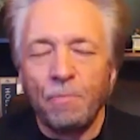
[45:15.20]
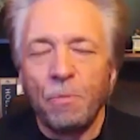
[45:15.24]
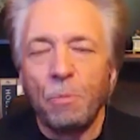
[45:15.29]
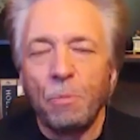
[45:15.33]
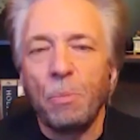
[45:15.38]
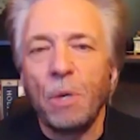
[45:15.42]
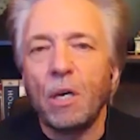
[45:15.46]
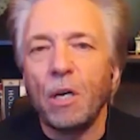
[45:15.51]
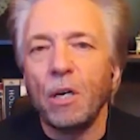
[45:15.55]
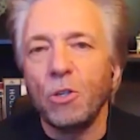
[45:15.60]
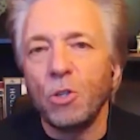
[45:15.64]

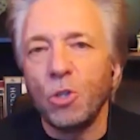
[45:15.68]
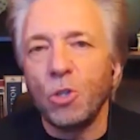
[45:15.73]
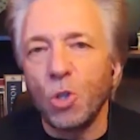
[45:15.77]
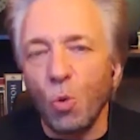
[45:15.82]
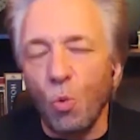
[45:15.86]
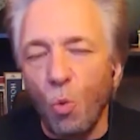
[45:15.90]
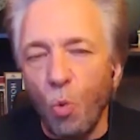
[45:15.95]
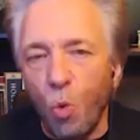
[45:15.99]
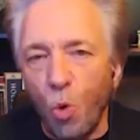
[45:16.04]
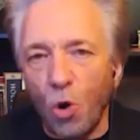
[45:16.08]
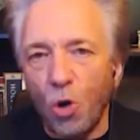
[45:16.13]
because the
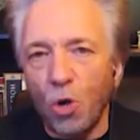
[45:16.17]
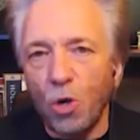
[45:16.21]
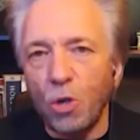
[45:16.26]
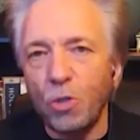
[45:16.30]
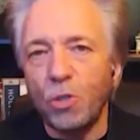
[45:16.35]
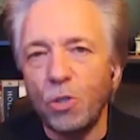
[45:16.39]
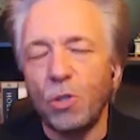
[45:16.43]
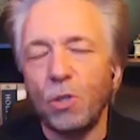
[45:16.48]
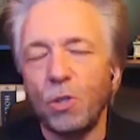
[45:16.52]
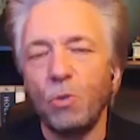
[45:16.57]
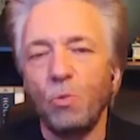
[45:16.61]

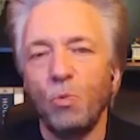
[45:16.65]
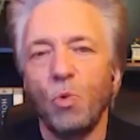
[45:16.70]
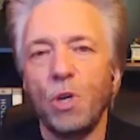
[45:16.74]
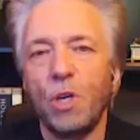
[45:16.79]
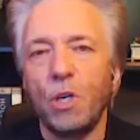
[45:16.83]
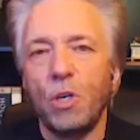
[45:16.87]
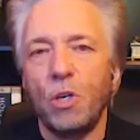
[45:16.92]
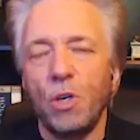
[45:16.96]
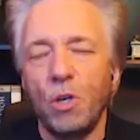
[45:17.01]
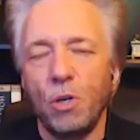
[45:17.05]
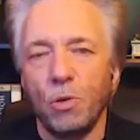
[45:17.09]
words that we
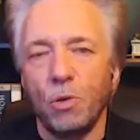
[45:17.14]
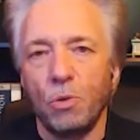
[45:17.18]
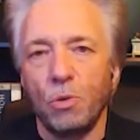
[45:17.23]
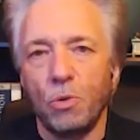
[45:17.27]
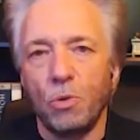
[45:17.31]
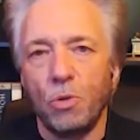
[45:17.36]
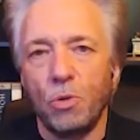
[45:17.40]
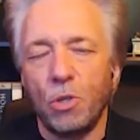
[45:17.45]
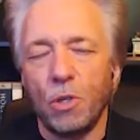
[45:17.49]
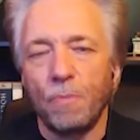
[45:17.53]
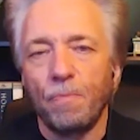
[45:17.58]

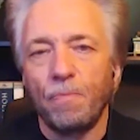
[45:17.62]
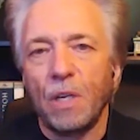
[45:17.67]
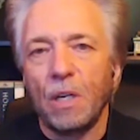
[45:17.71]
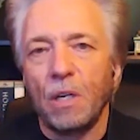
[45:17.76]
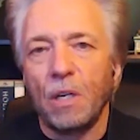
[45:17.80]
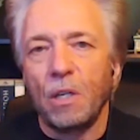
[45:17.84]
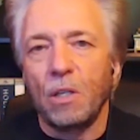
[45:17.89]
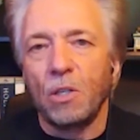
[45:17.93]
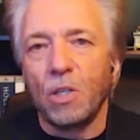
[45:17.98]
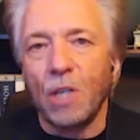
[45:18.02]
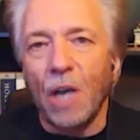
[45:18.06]
use
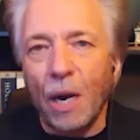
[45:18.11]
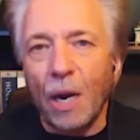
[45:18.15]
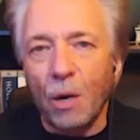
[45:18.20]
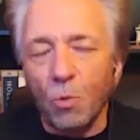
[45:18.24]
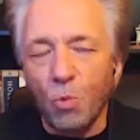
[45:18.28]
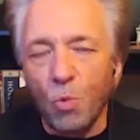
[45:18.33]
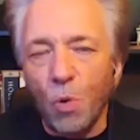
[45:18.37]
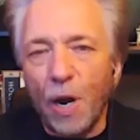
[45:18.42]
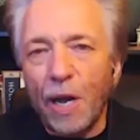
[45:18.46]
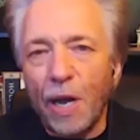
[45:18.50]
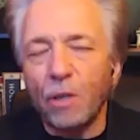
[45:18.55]

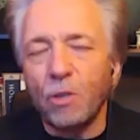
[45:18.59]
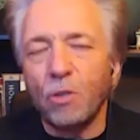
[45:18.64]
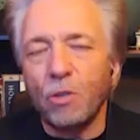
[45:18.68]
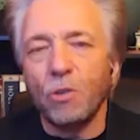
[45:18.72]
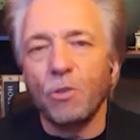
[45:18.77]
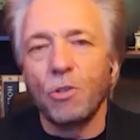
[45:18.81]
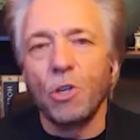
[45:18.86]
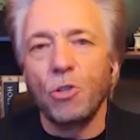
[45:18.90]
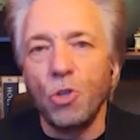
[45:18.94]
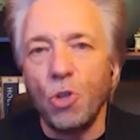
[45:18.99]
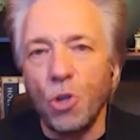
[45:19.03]
direct
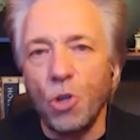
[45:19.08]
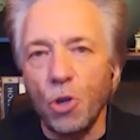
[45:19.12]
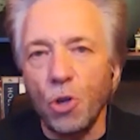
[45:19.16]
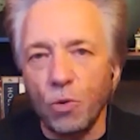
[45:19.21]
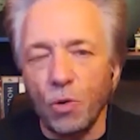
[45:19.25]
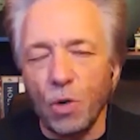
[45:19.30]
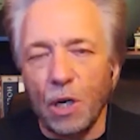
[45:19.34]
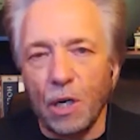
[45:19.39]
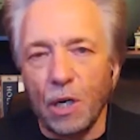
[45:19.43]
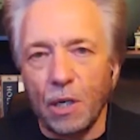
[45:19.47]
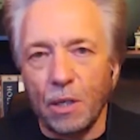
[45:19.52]
the
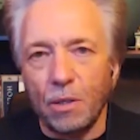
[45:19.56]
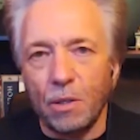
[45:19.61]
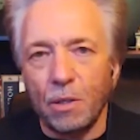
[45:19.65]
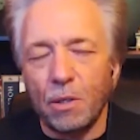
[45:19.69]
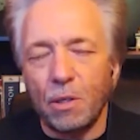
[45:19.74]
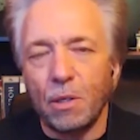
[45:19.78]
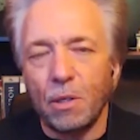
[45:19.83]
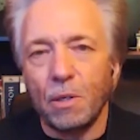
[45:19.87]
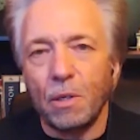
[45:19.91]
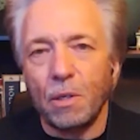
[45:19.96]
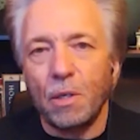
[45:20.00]

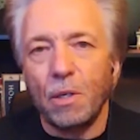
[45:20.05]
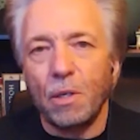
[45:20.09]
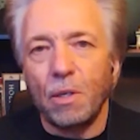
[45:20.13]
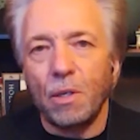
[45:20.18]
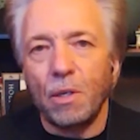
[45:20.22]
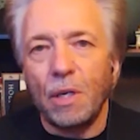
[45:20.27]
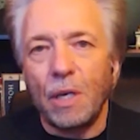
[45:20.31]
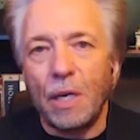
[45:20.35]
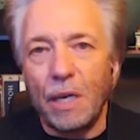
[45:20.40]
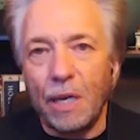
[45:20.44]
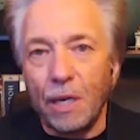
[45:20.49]
neurons
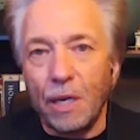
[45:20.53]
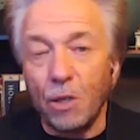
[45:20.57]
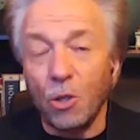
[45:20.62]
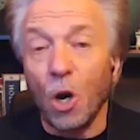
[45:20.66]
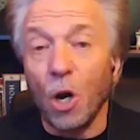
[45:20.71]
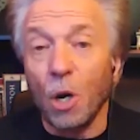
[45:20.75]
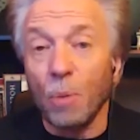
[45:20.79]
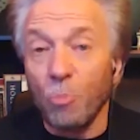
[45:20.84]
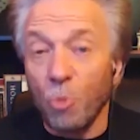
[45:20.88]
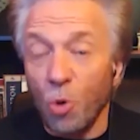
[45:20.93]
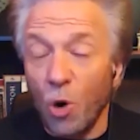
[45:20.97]
in
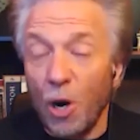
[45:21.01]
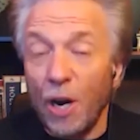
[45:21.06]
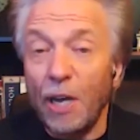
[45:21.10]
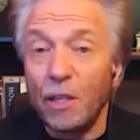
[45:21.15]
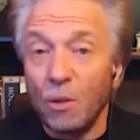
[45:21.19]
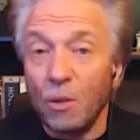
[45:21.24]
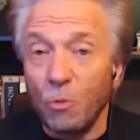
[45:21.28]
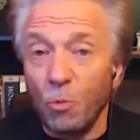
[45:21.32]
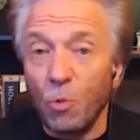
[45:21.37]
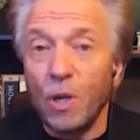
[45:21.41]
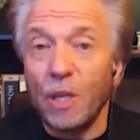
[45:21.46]
our brain,
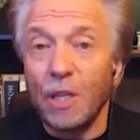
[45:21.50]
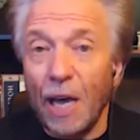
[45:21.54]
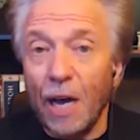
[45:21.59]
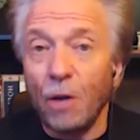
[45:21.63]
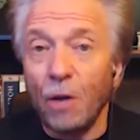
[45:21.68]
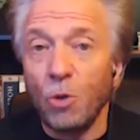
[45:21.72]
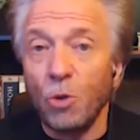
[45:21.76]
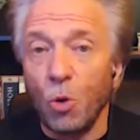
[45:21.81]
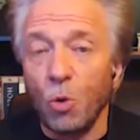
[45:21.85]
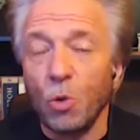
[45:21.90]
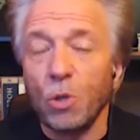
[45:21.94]
and we now
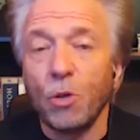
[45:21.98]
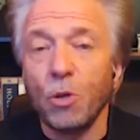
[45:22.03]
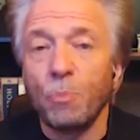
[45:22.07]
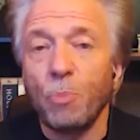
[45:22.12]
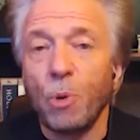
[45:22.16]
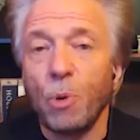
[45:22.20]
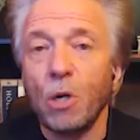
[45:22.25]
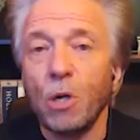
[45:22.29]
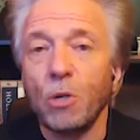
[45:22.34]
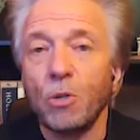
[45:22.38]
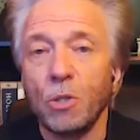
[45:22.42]
know in other
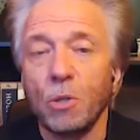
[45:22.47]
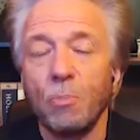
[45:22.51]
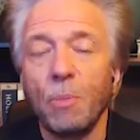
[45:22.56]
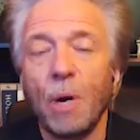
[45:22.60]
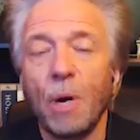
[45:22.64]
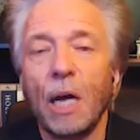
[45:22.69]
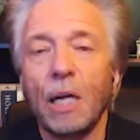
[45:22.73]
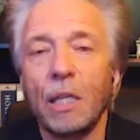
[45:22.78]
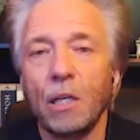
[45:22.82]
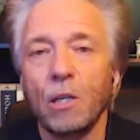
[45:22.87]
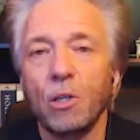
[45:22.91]
parts of the
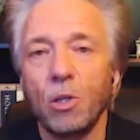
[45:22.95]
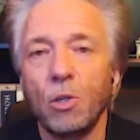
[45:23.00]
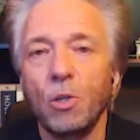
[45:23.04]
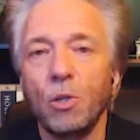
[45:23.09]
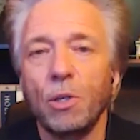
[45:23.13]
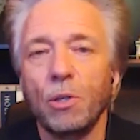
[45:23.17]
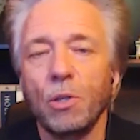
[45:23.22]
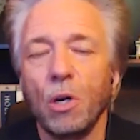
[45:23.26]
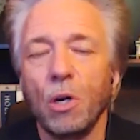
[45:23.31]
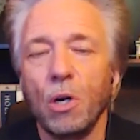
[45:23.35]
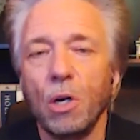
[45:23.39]
body, including
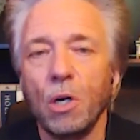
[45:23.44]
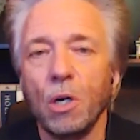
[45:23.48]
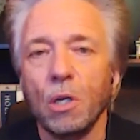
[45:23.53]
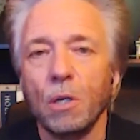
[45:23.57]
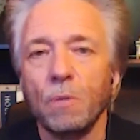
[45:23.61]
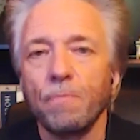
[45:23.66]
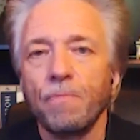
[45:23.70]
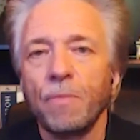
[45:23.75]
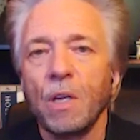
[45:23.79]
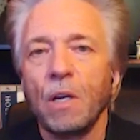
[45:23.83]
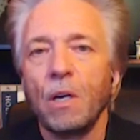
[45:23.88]
the heart.
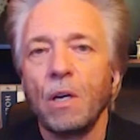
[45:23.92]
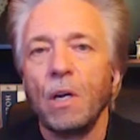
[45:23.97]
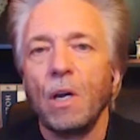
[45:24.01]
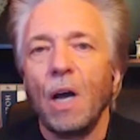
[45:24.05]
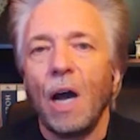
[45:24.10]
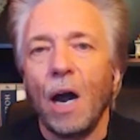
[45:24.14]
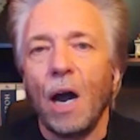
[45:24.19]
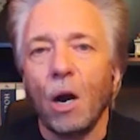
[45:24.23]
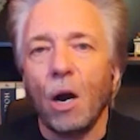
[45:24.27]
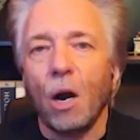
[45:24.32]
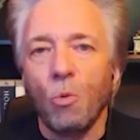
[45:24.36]

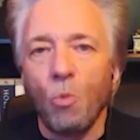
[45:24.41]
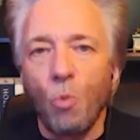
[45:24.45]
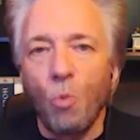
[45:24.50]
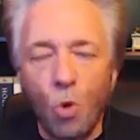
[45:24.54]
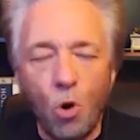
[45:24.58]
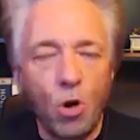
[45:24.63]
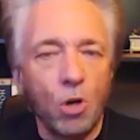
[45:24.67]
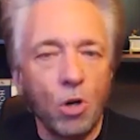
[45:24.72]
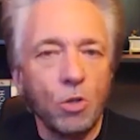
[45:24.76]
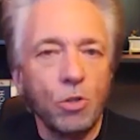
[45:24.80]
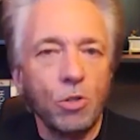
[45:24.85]
Our
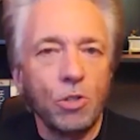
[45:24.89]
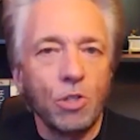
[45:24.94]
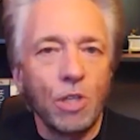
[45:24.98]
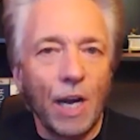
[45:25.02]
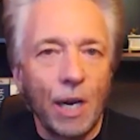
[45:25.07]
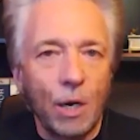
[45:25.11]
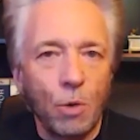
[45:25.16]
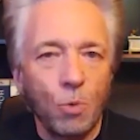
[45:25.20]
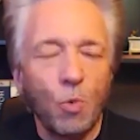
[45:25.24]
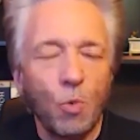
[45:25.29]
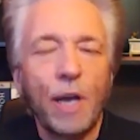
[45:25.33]
words
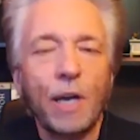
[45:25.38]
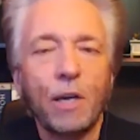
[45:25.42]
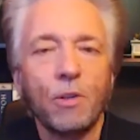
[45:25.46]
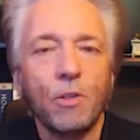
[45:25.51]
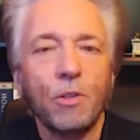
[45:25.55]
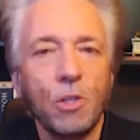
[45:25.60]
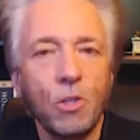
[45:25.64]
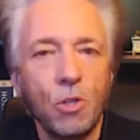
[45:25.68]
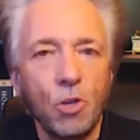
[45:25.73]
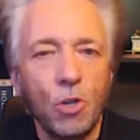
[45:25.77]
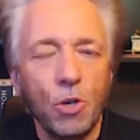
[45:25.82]
direct the
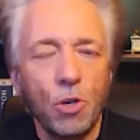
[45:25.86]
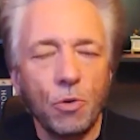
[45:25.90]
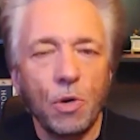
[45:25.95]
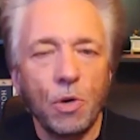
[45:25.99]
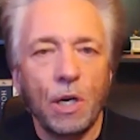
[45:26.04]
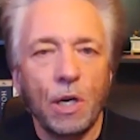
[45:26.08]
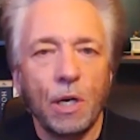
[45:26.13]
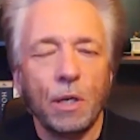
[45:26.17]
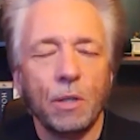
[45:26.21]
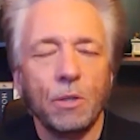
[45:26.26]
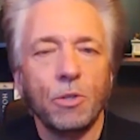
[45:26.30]

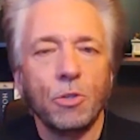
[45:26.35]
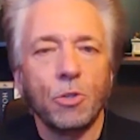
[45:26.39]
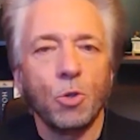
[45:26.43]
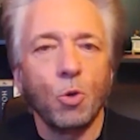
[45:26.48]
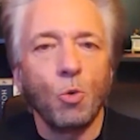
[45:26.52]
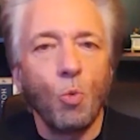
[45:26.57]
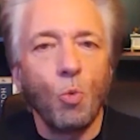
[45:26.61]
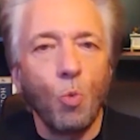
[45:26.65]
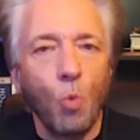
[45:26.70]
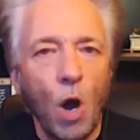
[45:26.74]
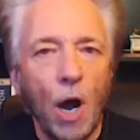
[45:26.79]
neurons to
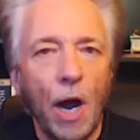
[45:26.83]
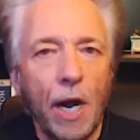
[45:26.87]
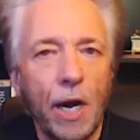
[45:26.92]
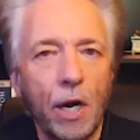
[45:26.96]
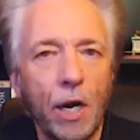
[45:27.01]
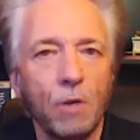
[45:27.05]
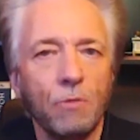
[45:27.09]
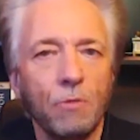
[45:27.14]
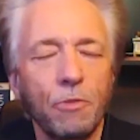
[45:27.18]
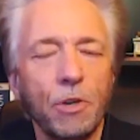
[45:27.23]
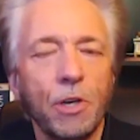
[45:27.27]
wire
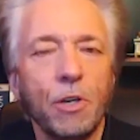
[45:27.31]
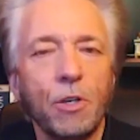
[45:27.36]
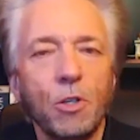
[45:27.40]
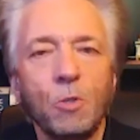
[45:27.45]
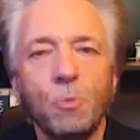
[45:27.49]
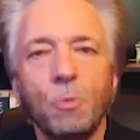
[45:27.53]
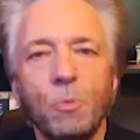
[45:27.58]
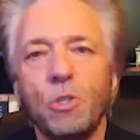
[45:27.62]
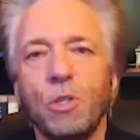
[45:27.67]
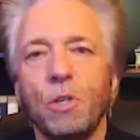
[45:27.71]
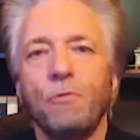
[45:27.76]
in very
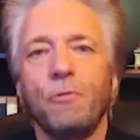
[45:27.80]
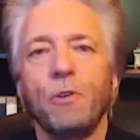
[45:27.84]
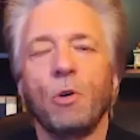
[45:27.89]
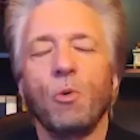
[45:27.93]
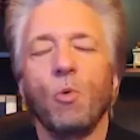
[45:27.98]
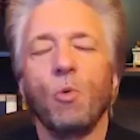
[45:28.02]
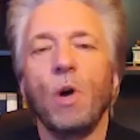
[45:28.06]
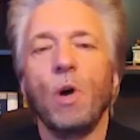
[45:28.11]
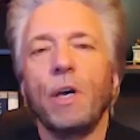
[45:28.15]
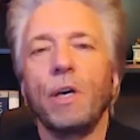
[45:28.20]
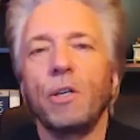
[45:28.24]
specific
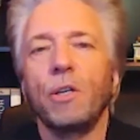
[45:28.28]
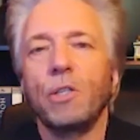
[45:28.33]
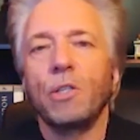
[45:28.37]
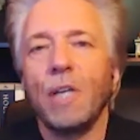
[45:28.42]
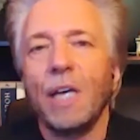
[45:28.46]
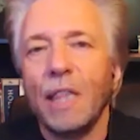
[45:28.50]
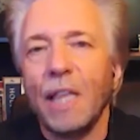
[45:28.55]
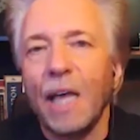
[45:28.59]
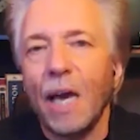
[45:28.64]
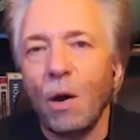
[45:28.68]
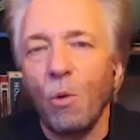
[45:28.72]
ways,
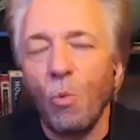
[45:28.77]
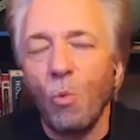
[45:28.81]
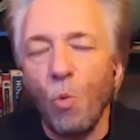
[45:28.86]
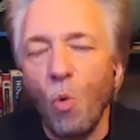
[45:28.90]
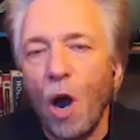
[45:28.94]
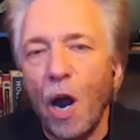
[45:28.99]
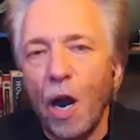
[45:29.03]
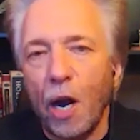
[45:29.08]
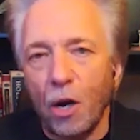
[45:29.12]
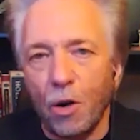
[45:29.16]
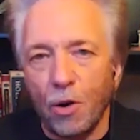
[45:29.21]
and that
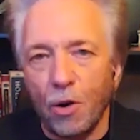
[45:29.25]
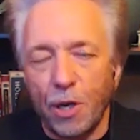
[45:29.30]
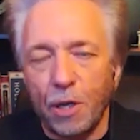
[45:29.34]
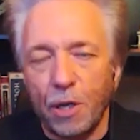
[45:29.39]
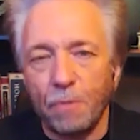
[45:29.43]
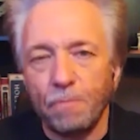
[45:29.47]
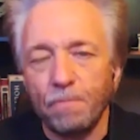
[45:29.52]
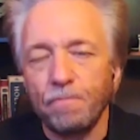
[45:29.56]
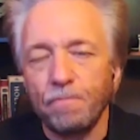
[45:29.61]
wiring